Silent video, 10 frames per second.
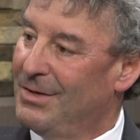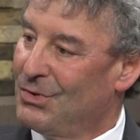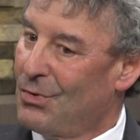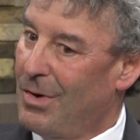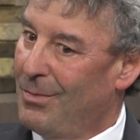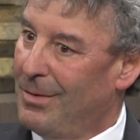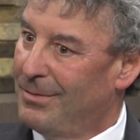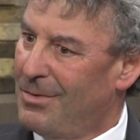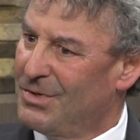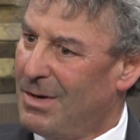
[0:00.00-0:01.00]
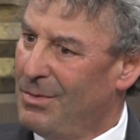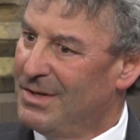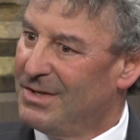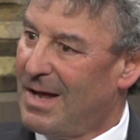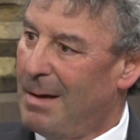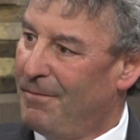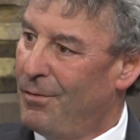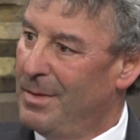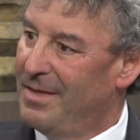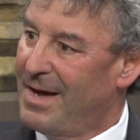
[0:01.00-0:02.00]
story, well, no, someone stopped
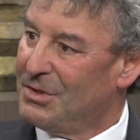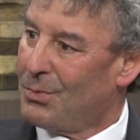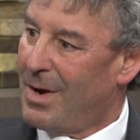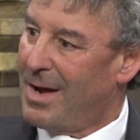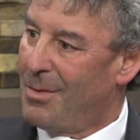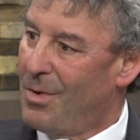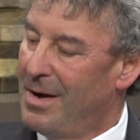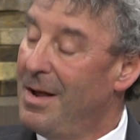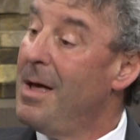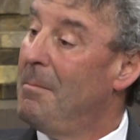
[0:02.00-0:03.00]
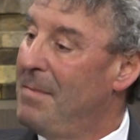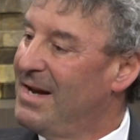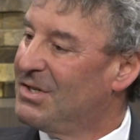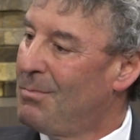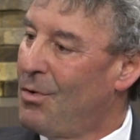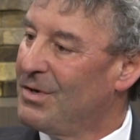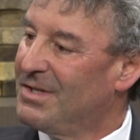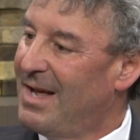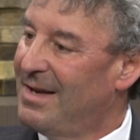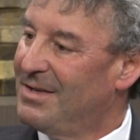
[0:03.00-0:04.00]
for me, that's why I went, makes more
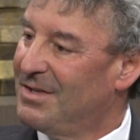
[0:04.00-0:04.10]
sense